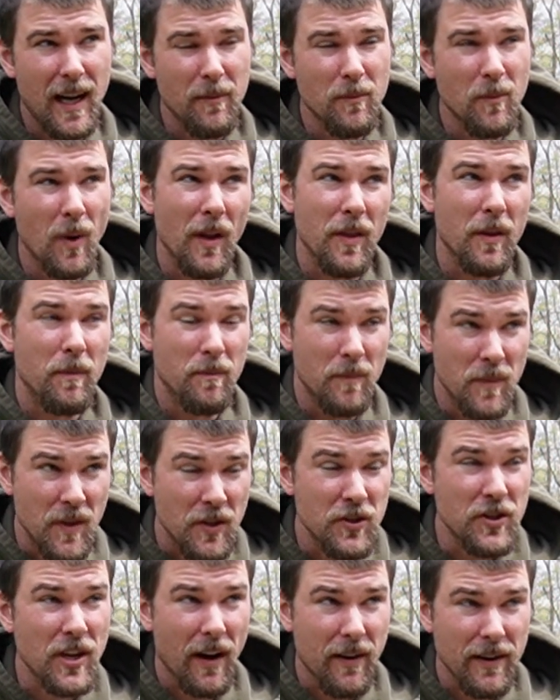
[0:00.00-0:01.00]
well, the
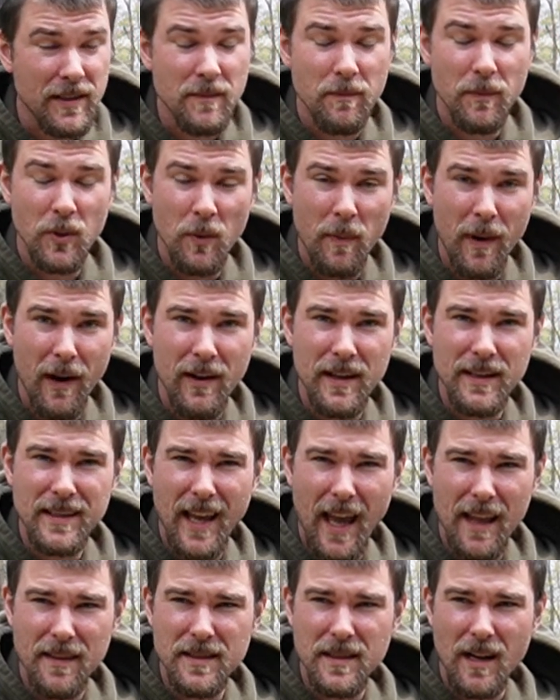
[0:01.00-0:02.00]
cherries and blueberries
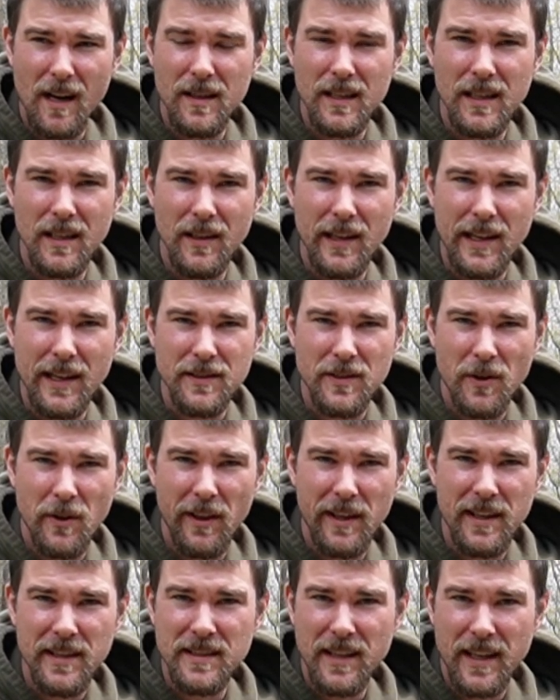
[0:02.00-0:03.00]
can start yielding as
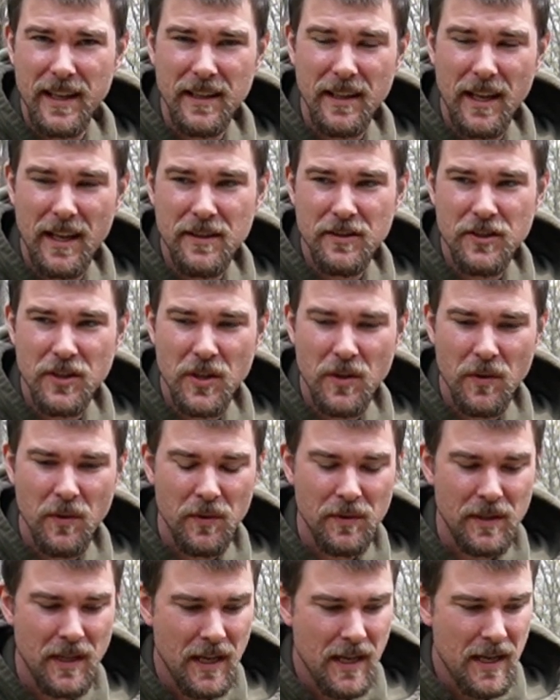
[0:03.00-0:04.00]
early as like late
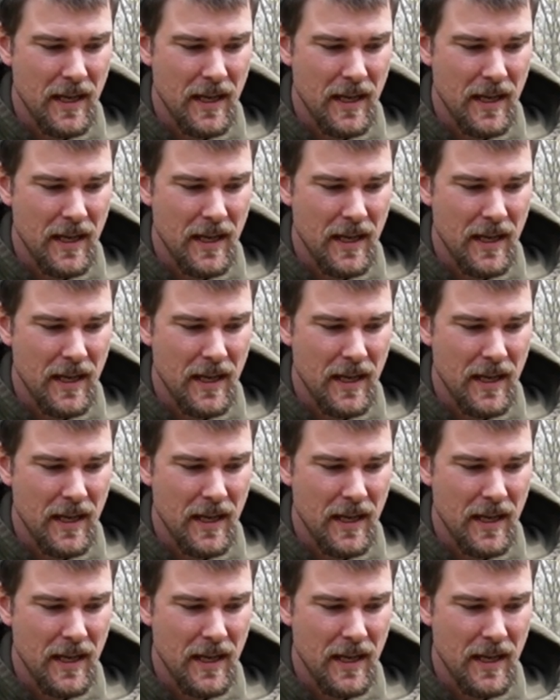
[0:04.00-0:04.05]
June.